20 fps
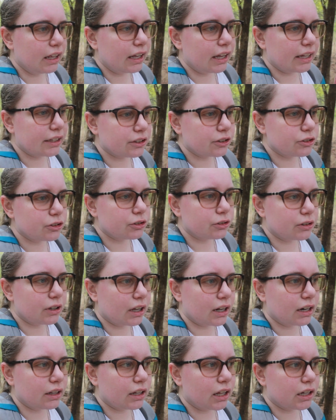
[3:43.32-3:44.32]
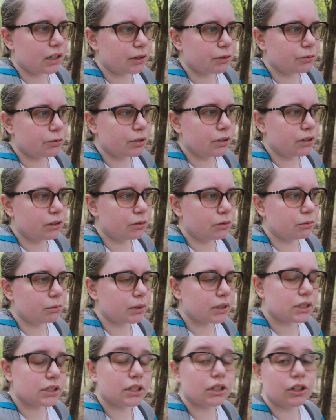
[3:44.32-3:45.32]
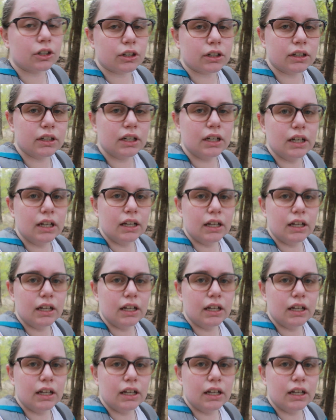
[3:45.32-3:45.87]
It's also got a lot of ways to learn.